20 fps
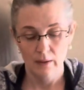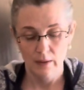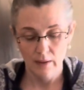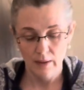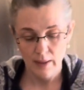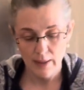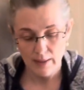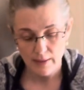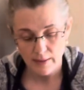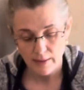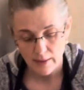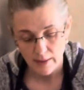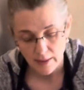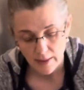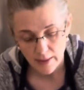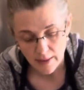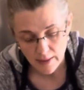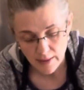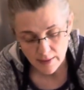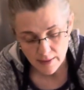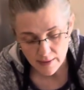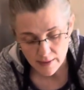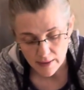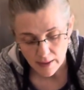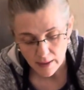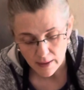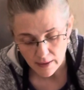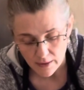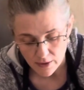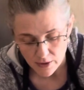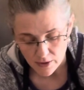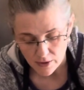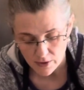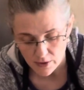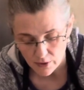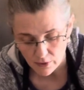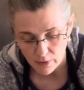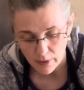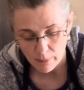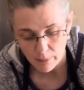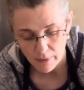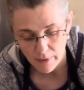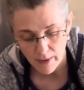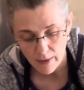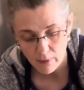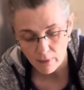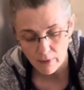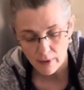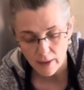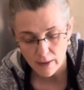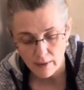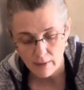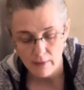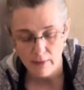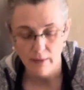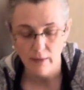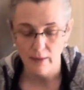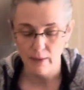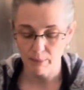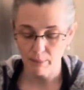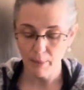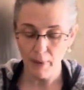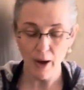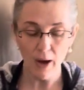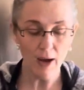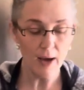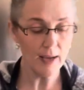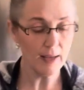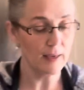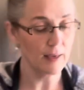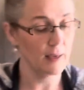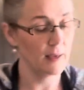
Nice thing is, just scrape that right in the pot.